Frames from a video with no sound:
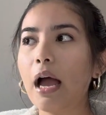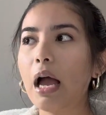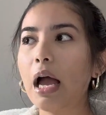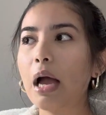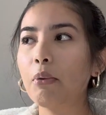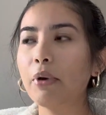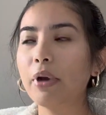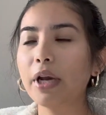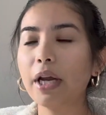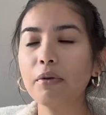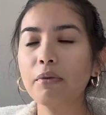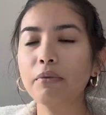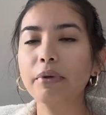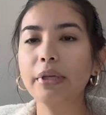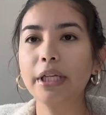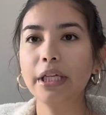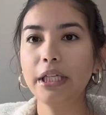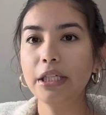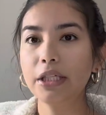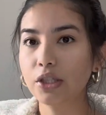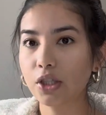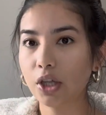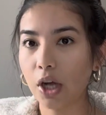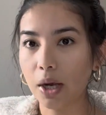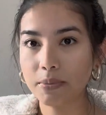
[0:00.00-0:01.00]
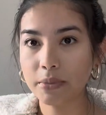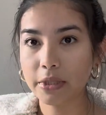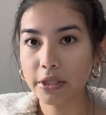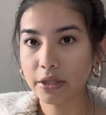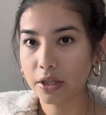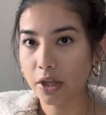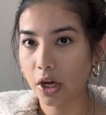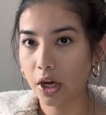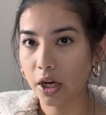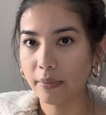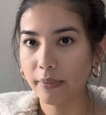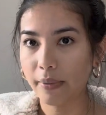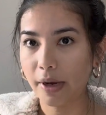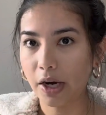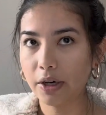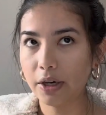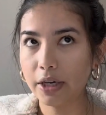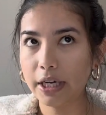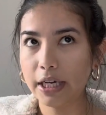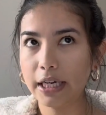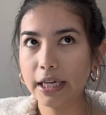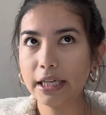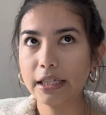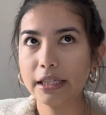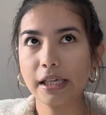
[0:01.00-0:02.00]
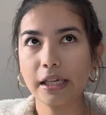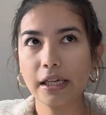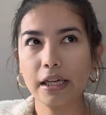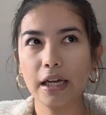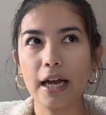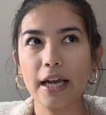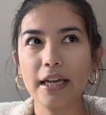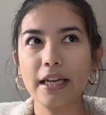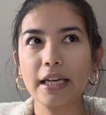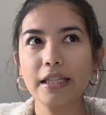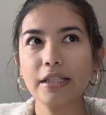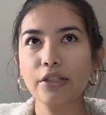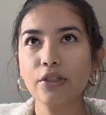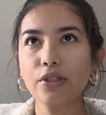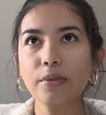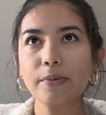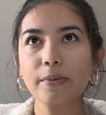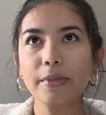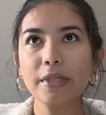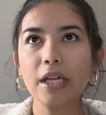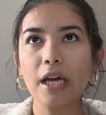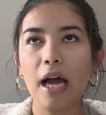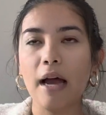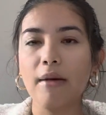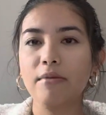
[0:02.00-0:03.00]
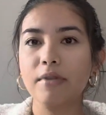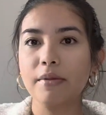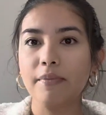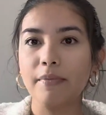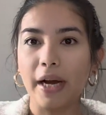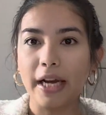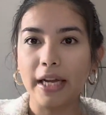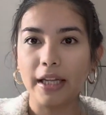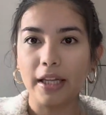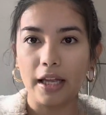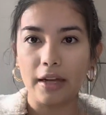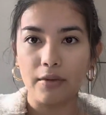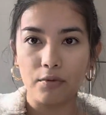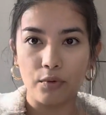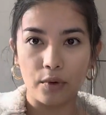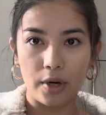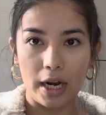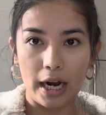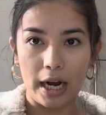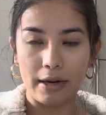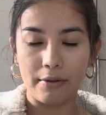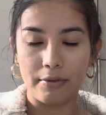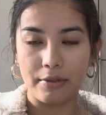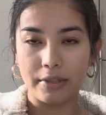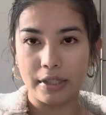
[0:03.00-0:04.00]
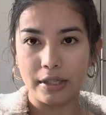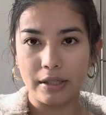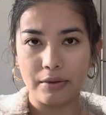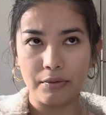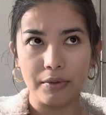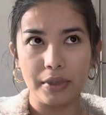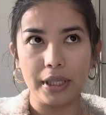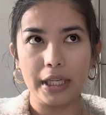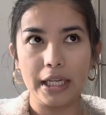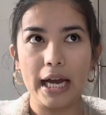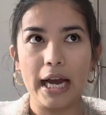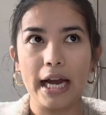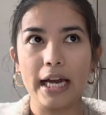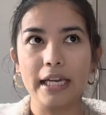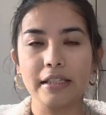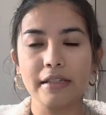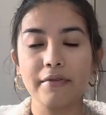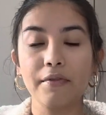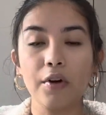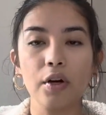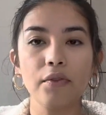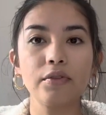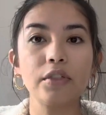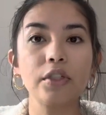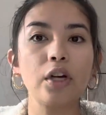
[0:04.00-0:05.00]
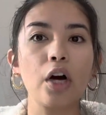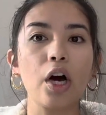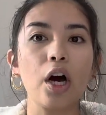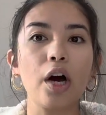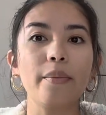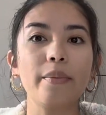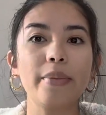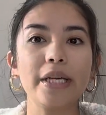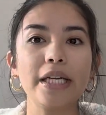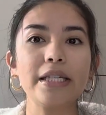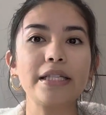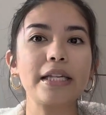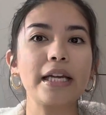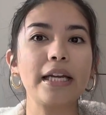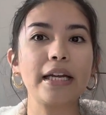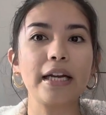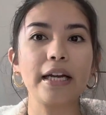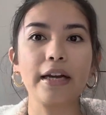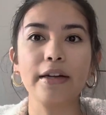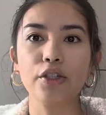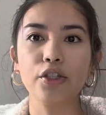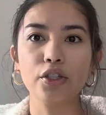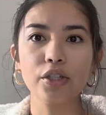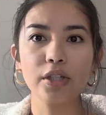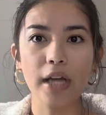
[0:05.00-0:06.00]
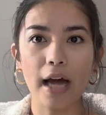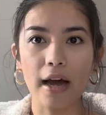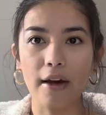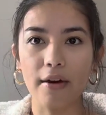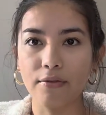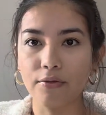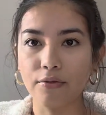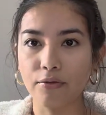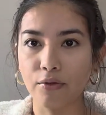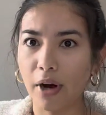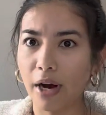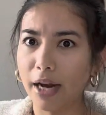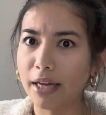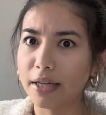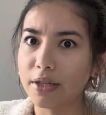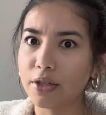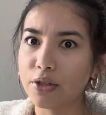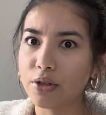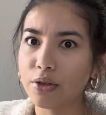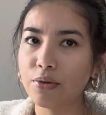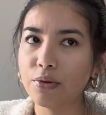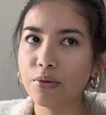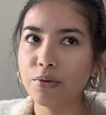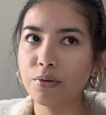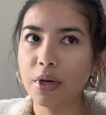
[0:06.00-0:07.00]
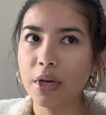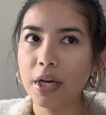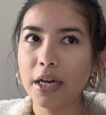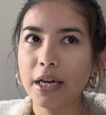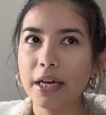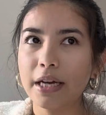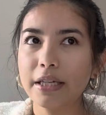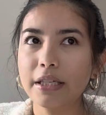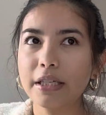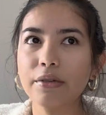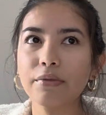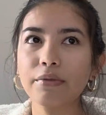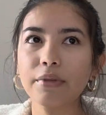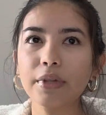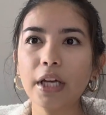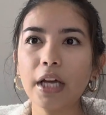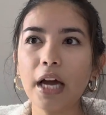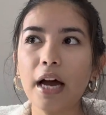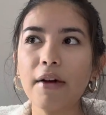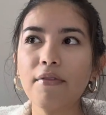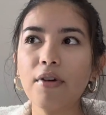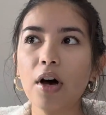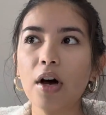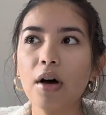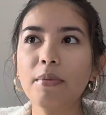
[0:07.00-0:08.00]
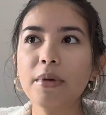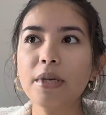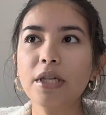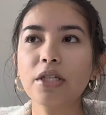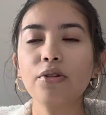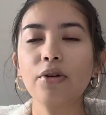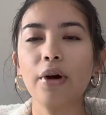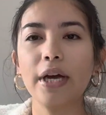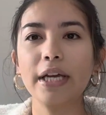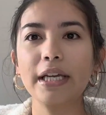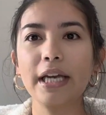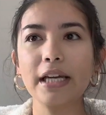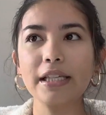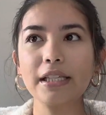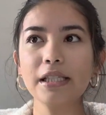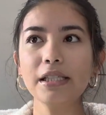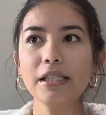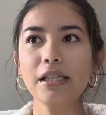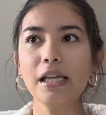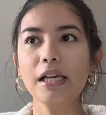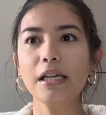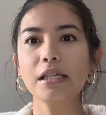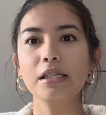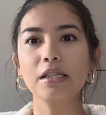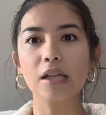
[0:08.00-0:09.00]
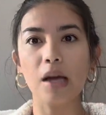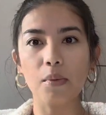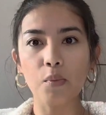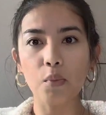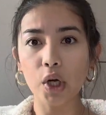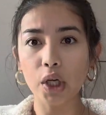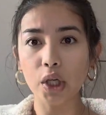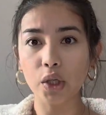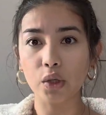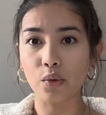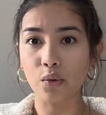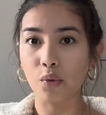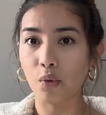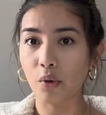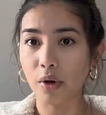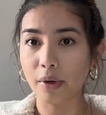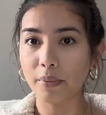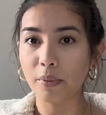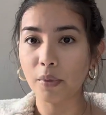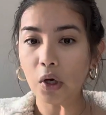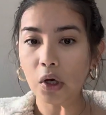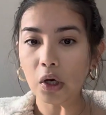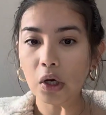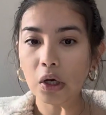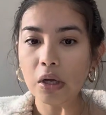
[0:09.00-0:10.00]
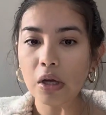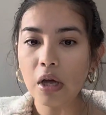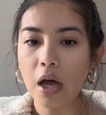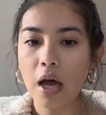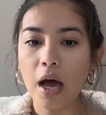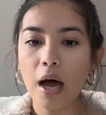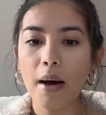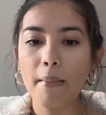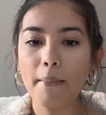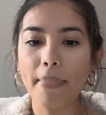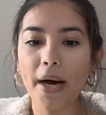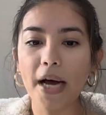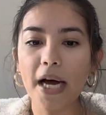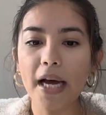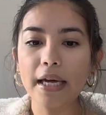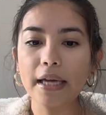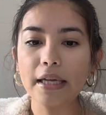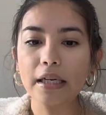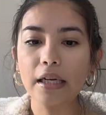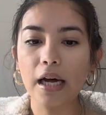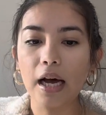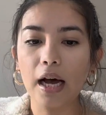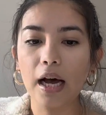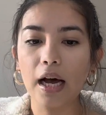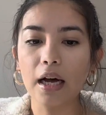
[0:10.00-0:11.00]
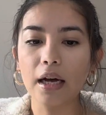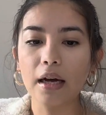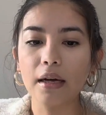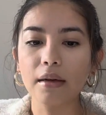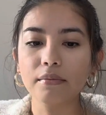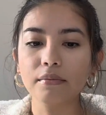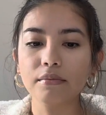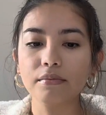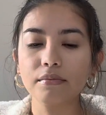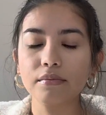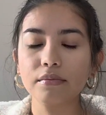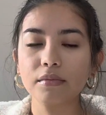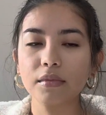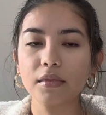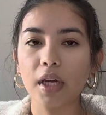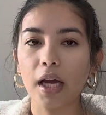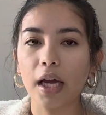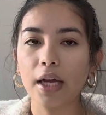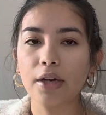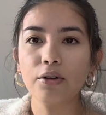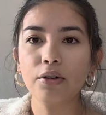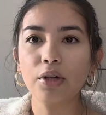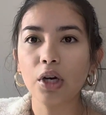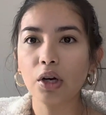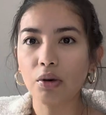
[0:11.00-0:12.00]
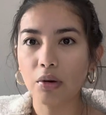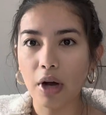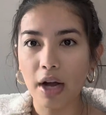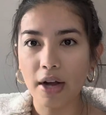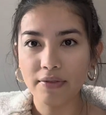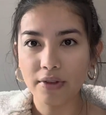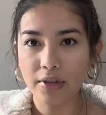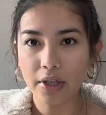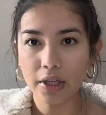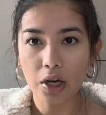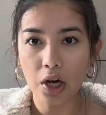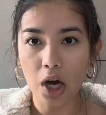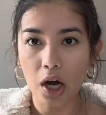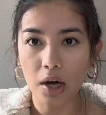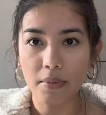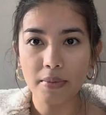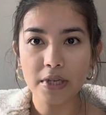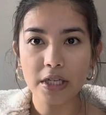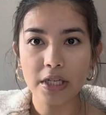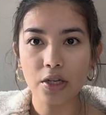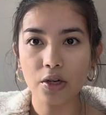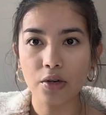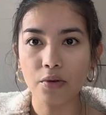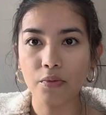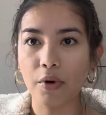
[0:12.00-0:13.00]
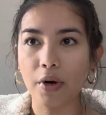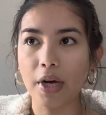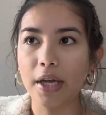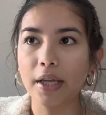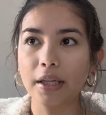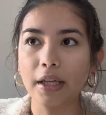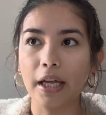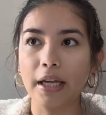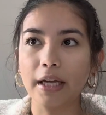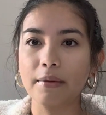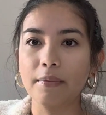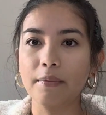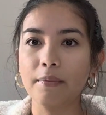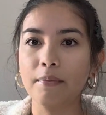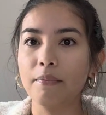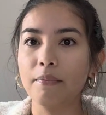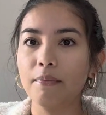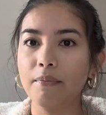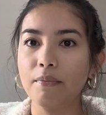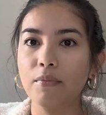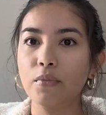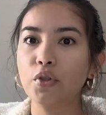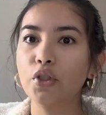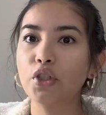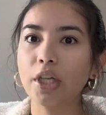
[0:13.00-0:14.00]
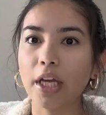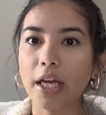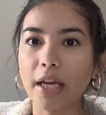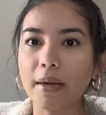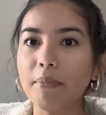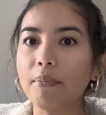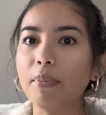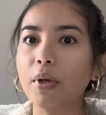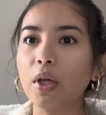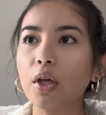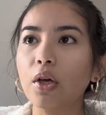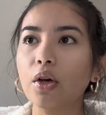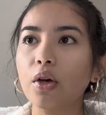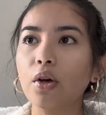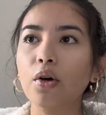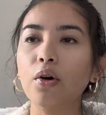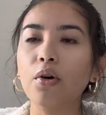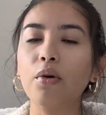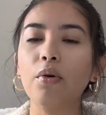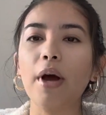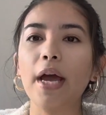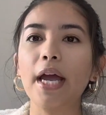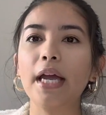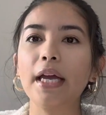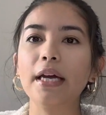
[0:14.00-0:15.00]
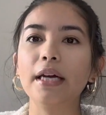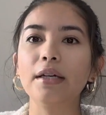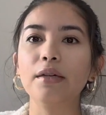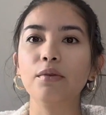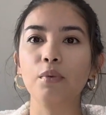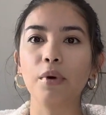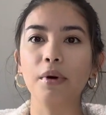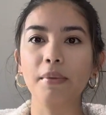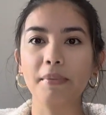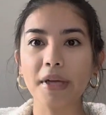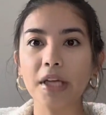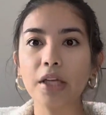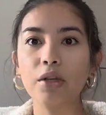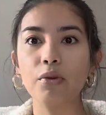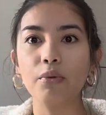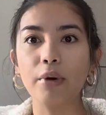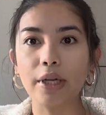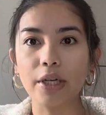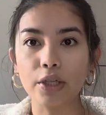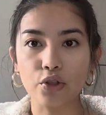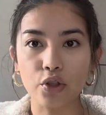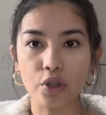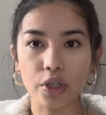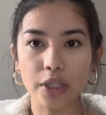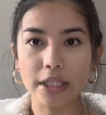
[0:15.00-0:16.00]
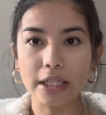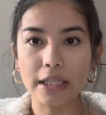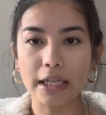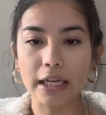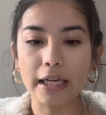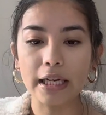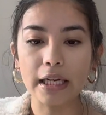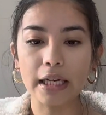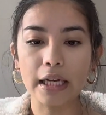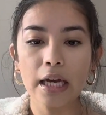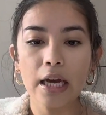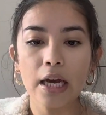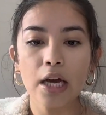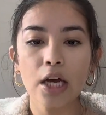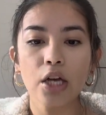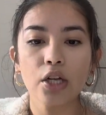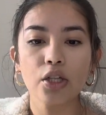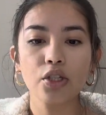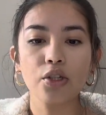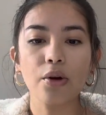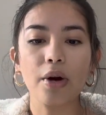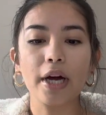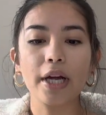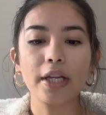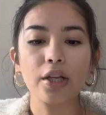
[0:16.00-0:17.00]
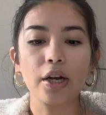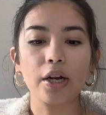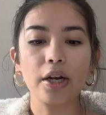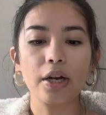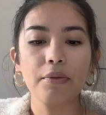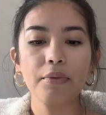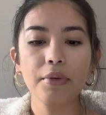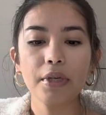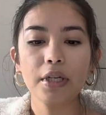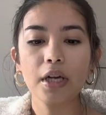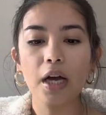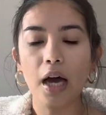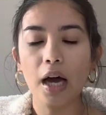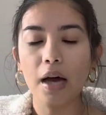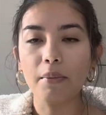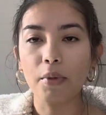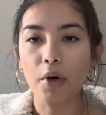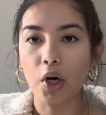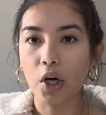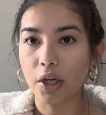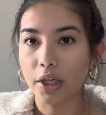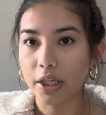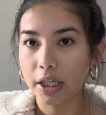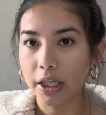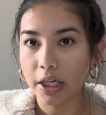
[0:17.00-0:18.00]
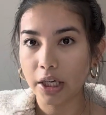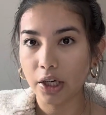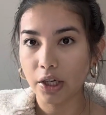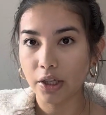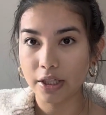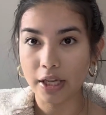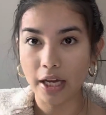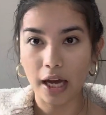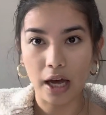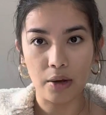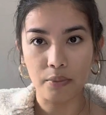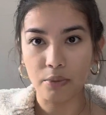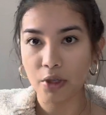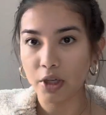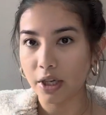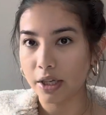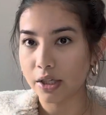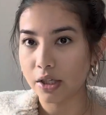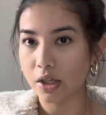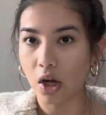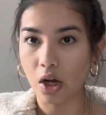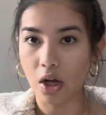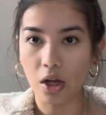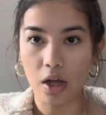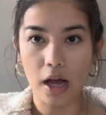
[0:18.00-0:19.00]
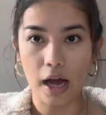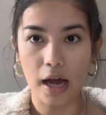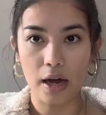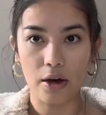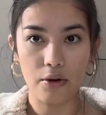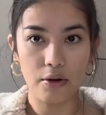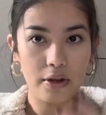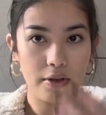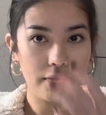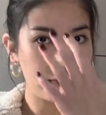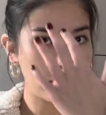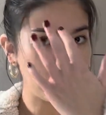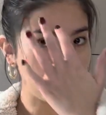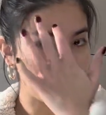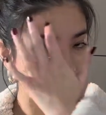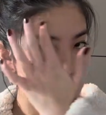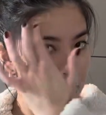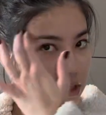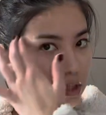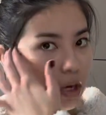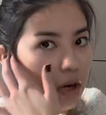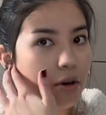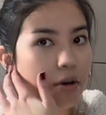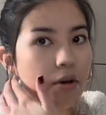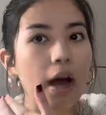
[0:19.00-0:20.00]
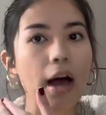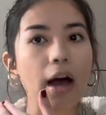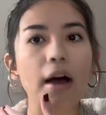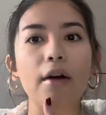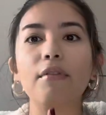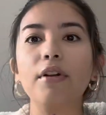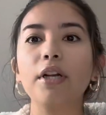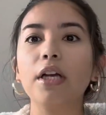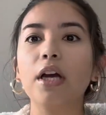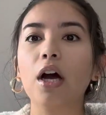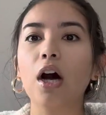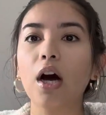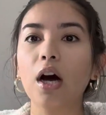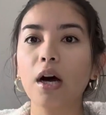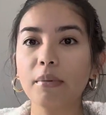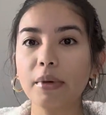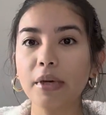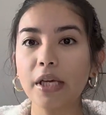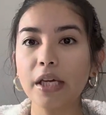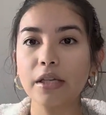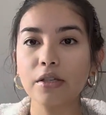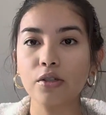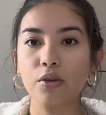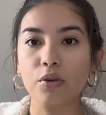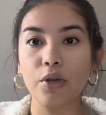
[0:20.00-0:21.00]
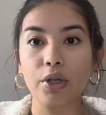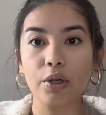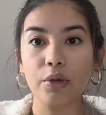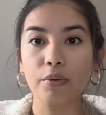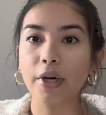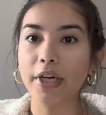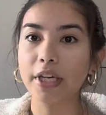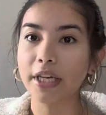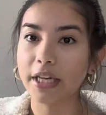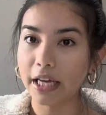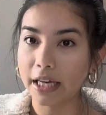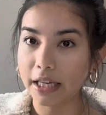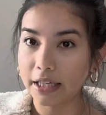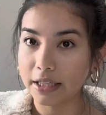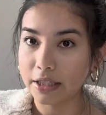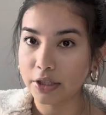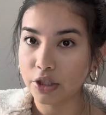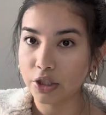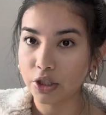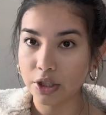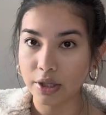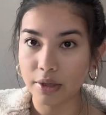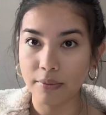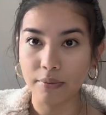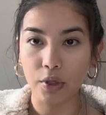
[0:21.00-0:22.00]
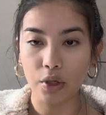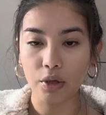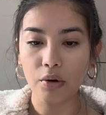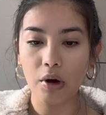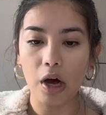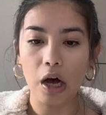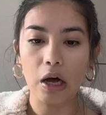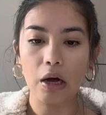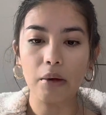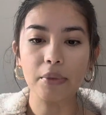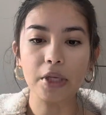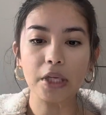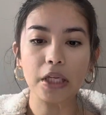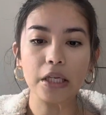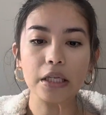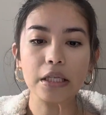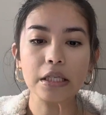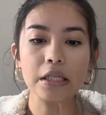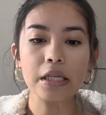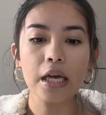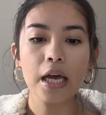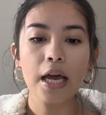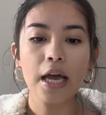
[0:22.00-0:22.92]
when I really stopped and thought about it, it's like, I guess there's been times in my life where I wasn't really as involved in hobbies, and I just have friends who didn't really have hobbies. So I guess it's like somewhat normal, but I don't know. I feel like hobbies are what like shape you and what make you interesting. So I thought I would come on here to help you guys all out if you guys don't have any hobbies or you want to get into some new hobbies.